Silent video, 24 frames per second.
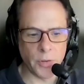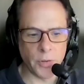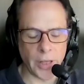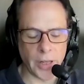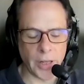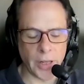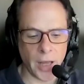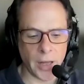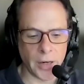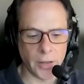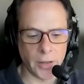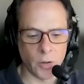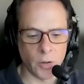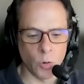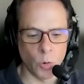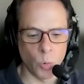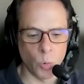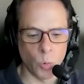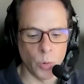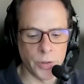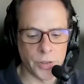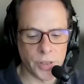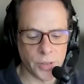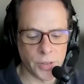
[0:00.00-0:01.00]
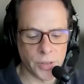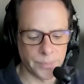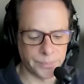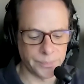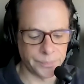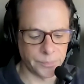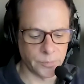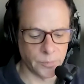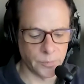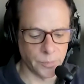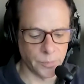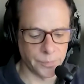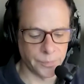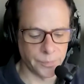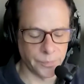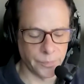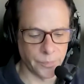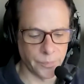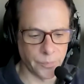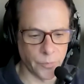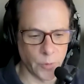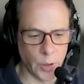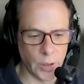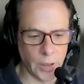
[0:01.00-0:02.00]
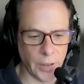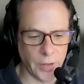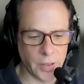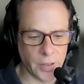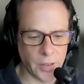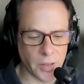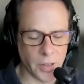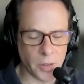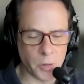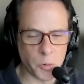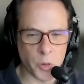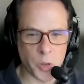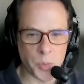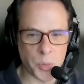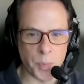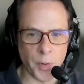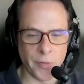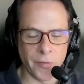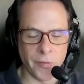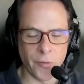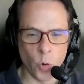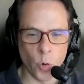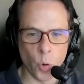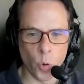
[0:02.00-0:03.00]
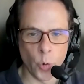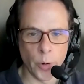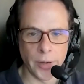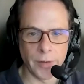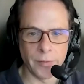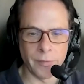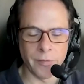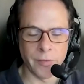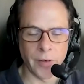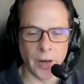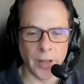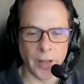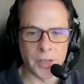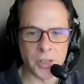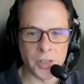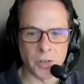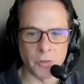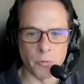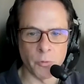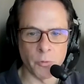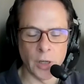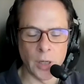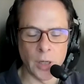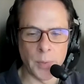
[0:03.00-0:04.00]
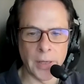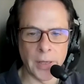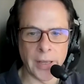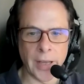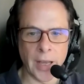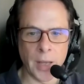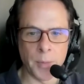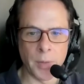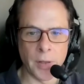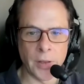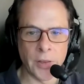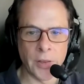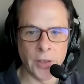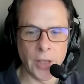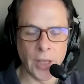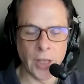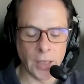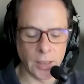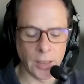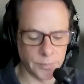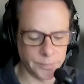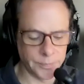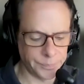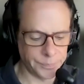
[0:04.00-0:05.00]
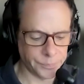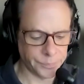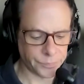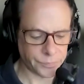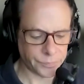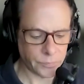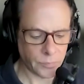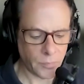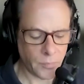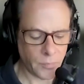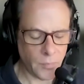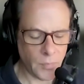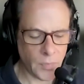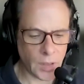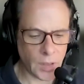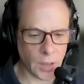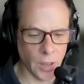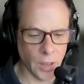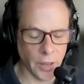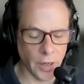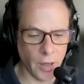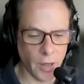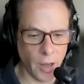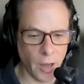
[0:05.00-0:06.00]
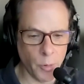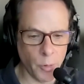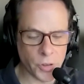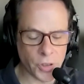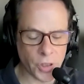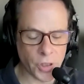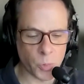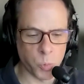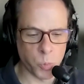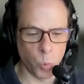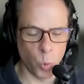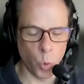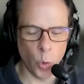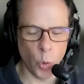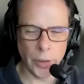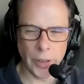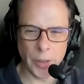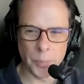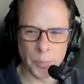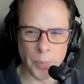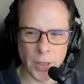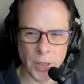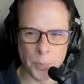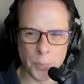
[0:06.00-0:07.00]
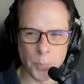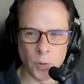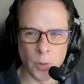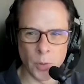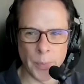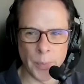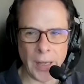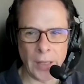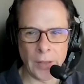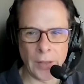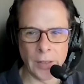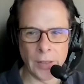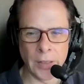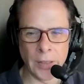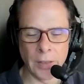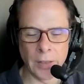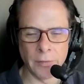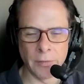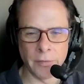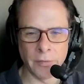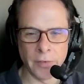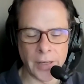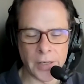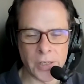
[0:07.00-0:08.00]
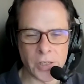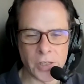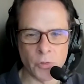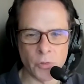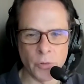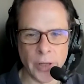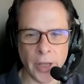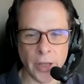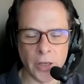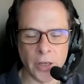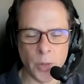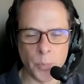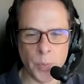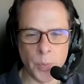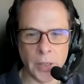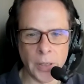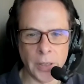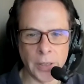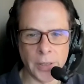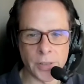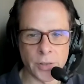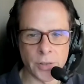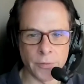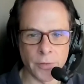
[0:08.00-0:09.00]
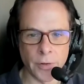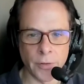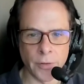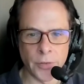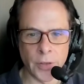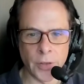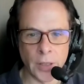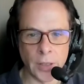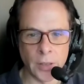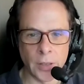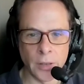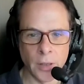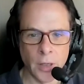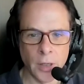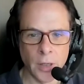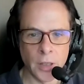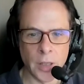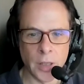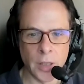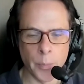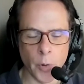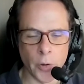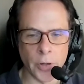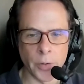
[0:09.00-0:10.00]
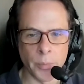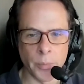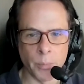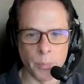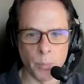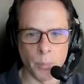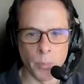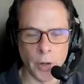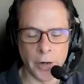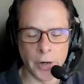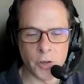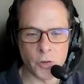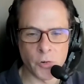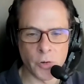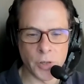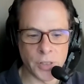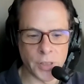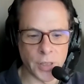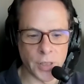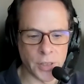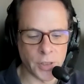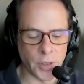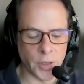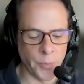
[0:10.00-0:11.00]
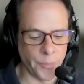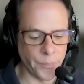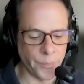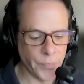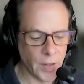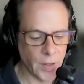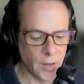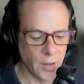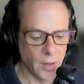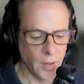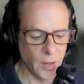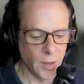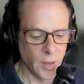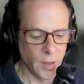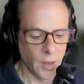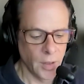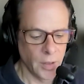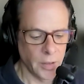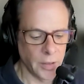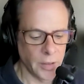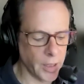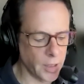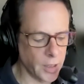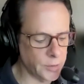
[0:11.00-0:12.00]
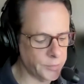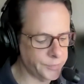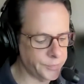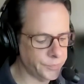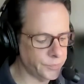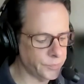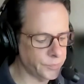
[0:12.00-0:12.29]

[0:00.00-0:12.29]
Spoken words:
of that article was really this was before inflation really became a thing. And I was just warning people about the inflationary underpinnings of the modern monetary system. Now,